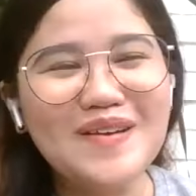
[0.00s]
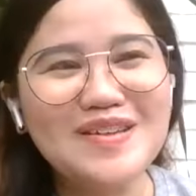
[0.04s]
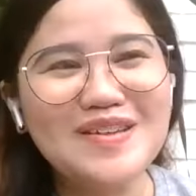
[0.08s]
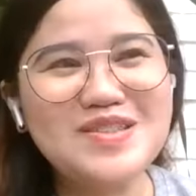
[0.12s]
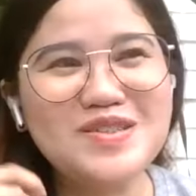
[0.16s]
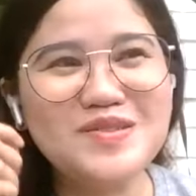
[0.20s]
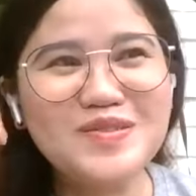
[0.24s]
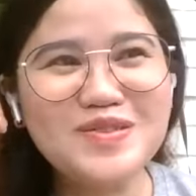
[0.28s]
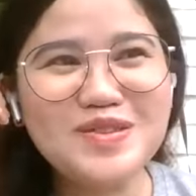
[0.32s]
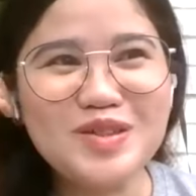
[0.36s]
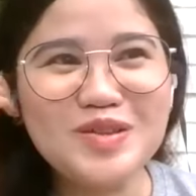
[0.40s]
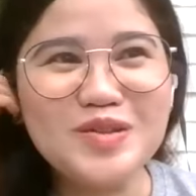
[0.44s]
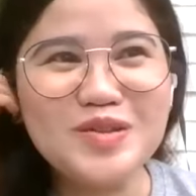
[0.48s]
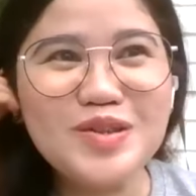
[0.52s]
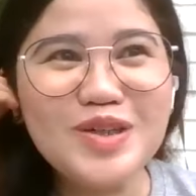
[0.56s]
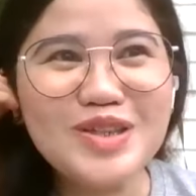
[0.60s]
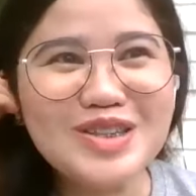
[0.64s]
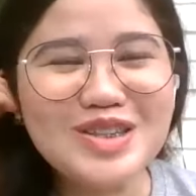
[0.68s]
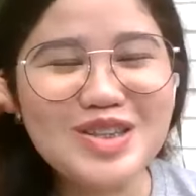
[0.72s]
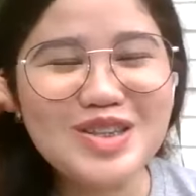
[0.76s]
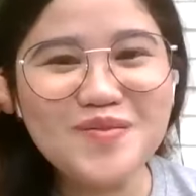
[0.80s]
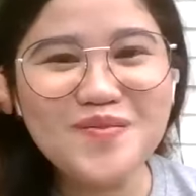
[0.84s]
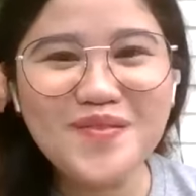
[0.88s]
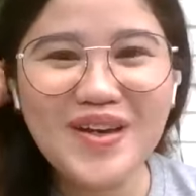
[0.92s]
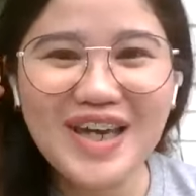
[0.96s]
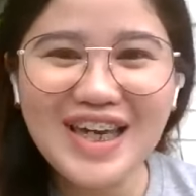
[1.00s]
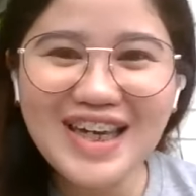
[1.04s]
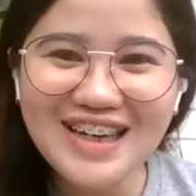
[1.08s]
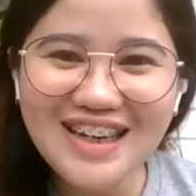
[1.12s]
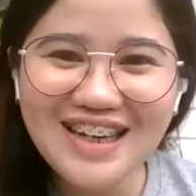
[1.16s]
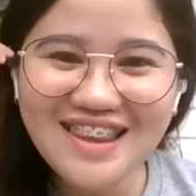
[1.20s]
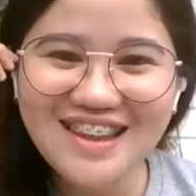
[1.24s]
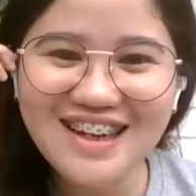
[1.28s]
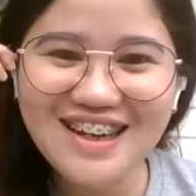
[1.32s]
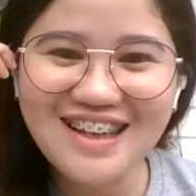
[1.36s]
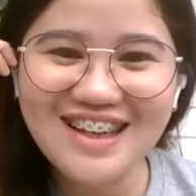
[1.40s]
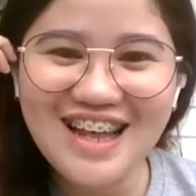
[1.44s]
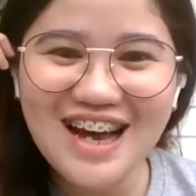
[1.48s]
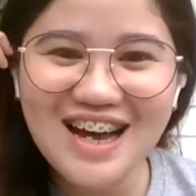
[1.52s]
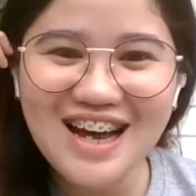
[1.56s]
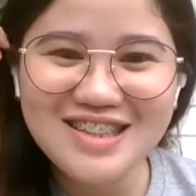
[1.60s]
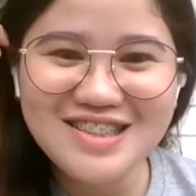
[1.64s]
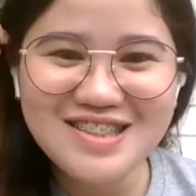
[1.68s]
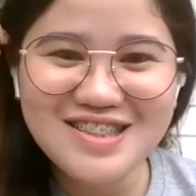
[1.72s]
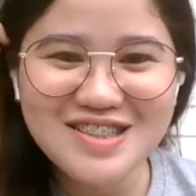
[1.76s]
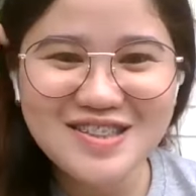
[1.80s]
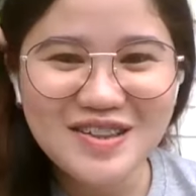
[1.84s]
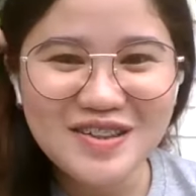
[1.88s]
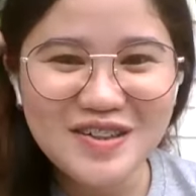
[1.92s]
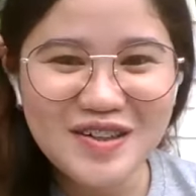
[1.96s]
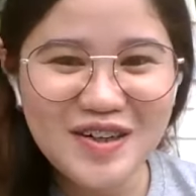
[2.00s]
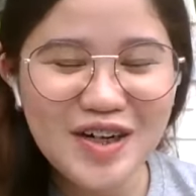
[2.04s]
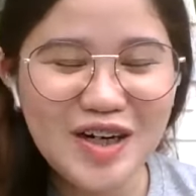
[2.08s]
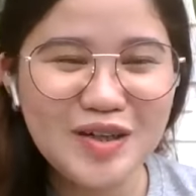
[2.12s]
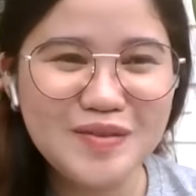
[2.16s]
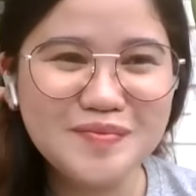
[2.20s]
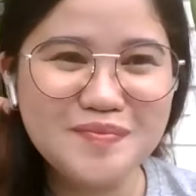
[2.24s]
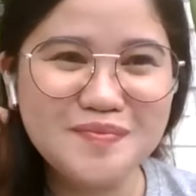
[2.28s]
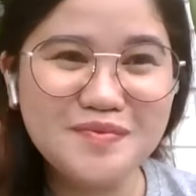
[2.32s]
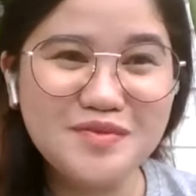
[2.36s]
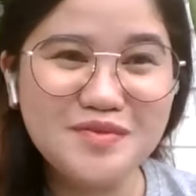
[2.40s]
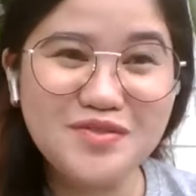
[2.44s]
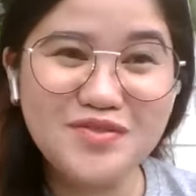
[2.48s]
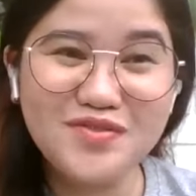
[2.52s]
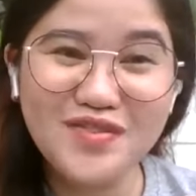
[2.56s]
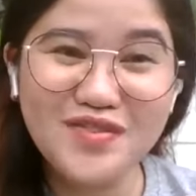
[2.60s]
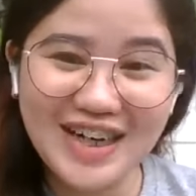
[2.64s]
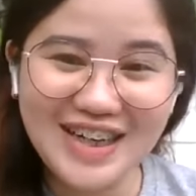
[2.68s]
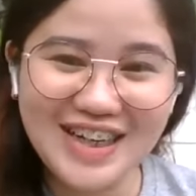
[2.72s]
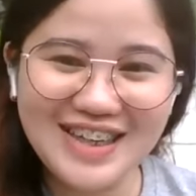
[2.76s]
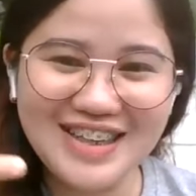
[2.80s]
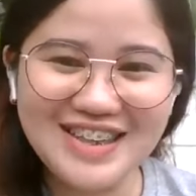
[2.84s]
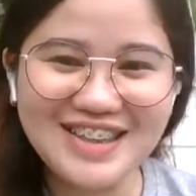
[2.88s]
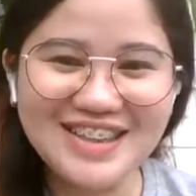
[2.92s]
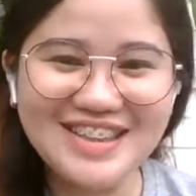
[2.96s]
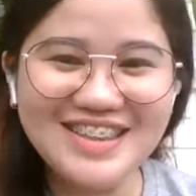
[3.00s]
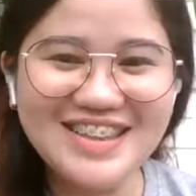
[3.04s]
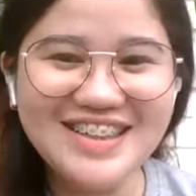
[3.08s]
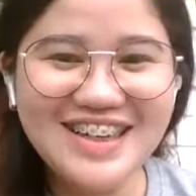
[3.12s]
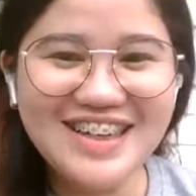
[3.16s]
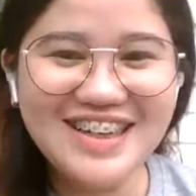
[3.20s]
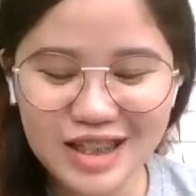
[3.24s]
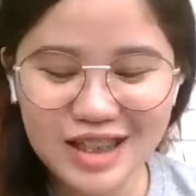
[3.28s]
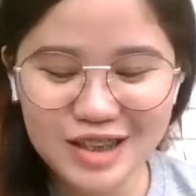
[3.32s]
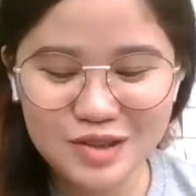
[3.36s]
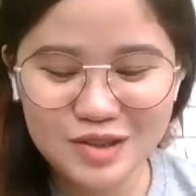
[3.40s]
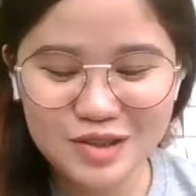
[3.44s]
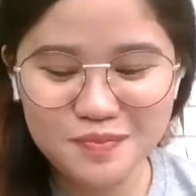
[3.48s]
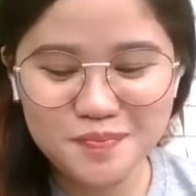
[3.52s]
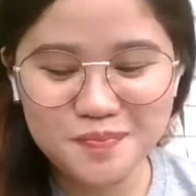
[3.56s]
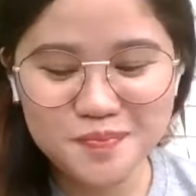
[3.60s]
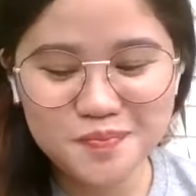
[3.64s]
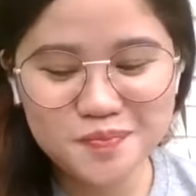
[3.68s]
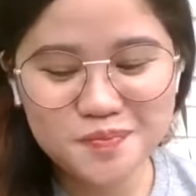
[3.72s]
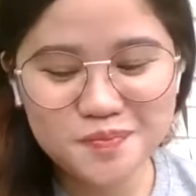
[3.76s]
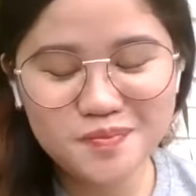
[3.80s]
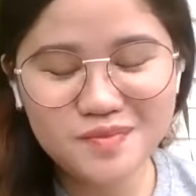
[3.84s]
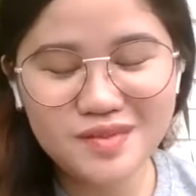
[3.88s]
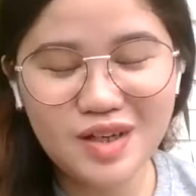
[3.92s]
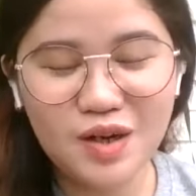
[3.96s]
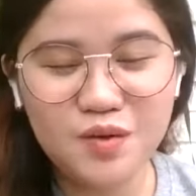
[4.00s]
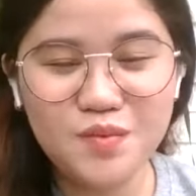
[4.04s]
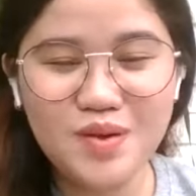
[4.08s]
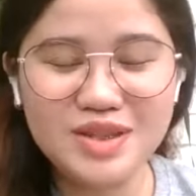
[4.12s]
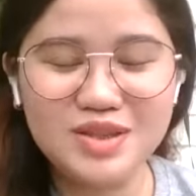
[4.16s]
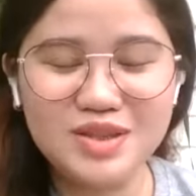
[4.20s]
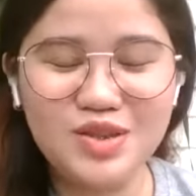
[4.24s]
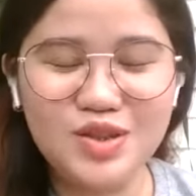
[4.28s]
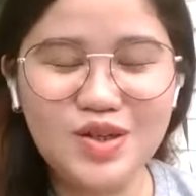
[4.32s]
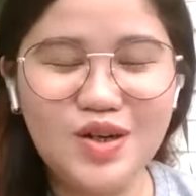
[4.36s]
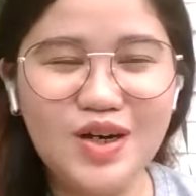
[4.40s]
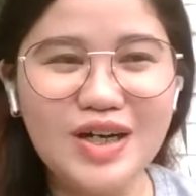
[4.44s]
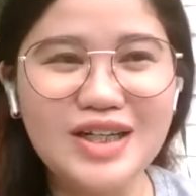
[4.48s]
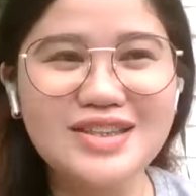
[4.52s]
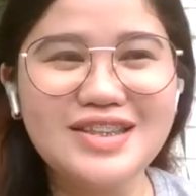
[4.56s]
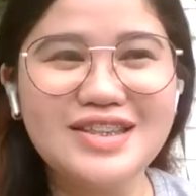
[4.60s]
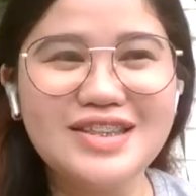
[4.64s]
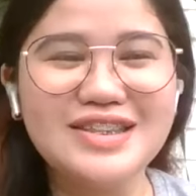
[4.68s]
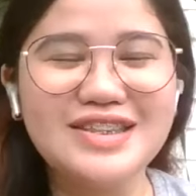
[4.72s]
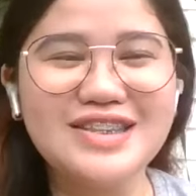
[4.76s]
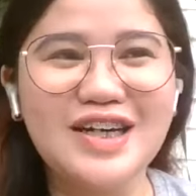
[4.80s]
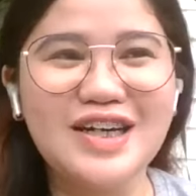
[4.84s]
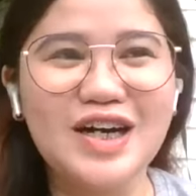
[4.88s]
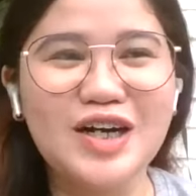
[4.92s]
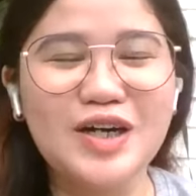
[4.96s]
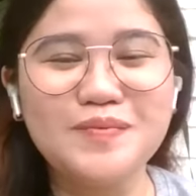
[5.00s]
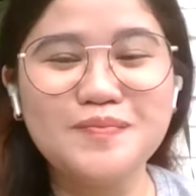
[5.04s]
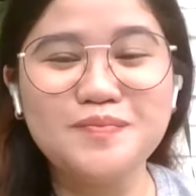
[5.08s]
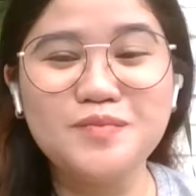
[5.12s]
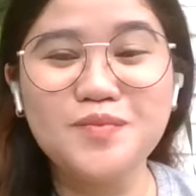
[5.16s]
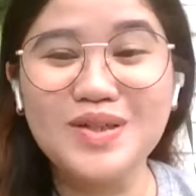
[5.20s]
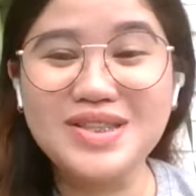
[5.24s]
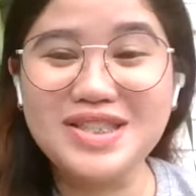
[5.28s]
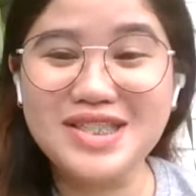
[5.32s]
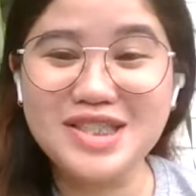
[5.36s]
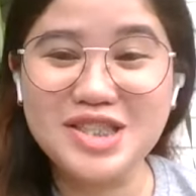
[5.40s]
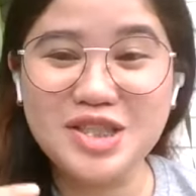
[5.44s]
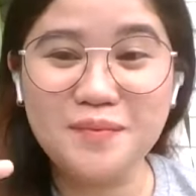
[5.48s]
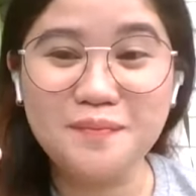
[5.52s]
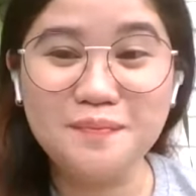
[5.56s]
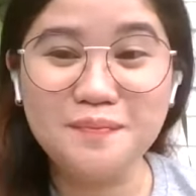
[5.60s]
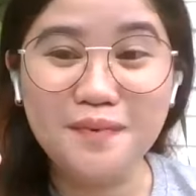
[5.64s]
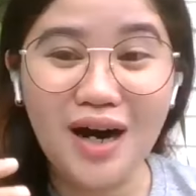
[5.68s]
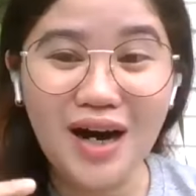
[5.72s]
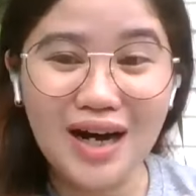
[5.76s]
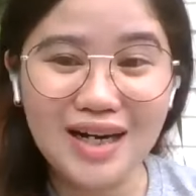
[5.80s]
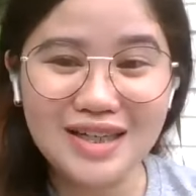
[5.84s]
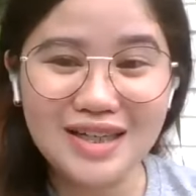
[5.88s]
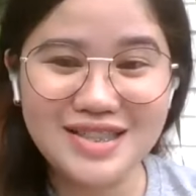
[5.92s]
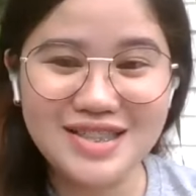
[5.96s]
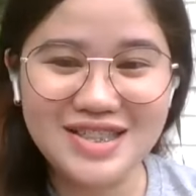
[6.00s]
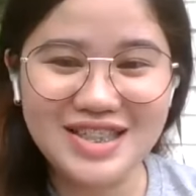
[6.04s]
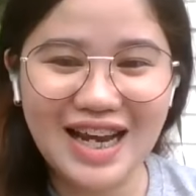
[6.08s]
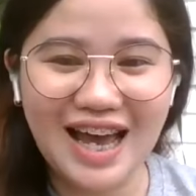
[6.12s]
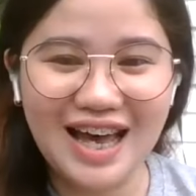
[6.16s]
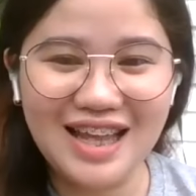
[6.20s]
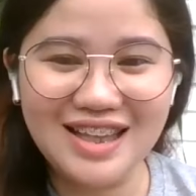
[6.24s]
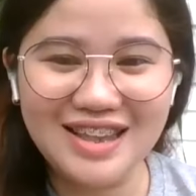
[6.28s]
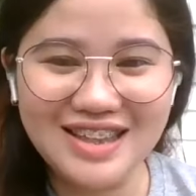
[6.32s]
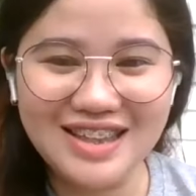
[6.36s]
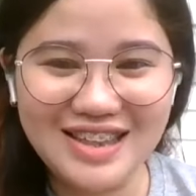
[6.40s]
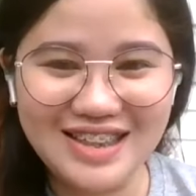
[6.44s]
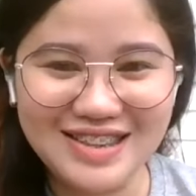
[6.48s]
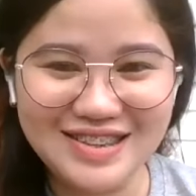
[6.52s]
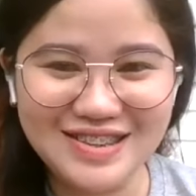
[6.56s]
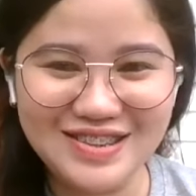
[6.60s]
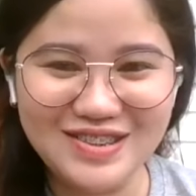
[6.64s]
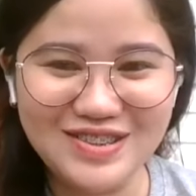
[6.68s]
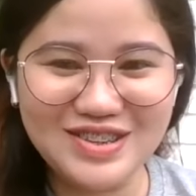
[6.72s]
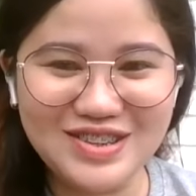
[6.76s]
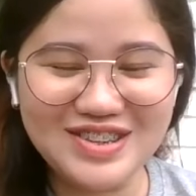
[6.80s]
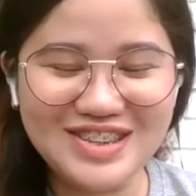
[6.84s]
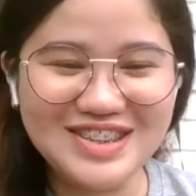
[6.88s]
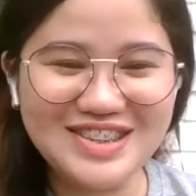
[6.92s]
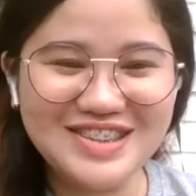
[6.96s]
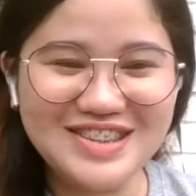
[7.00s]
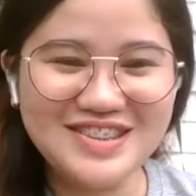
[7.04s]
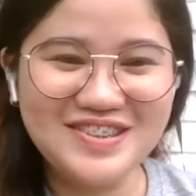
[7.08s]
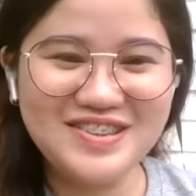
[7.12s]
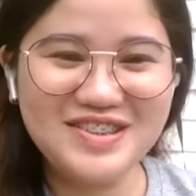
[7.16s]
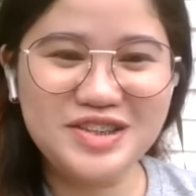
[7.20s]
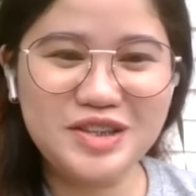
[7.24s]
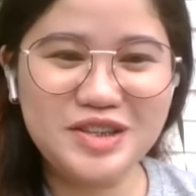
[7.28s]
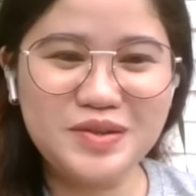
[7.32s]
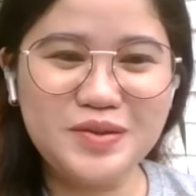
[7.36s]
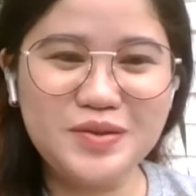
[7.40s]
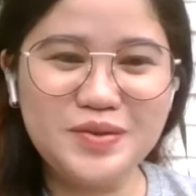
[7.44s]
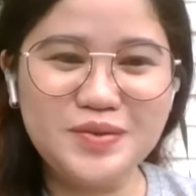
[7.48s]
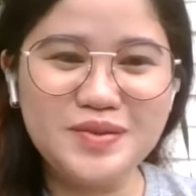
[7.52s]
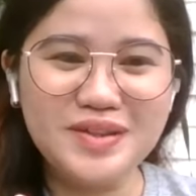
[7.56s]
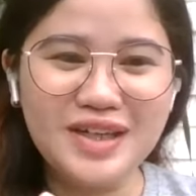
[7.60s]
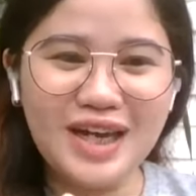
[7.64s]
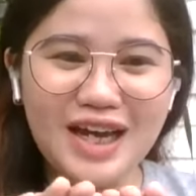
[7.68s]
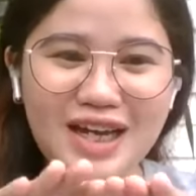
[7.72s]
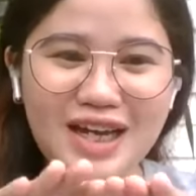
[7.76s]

So to make the class fun, I did what you call this what's in the box challenge. So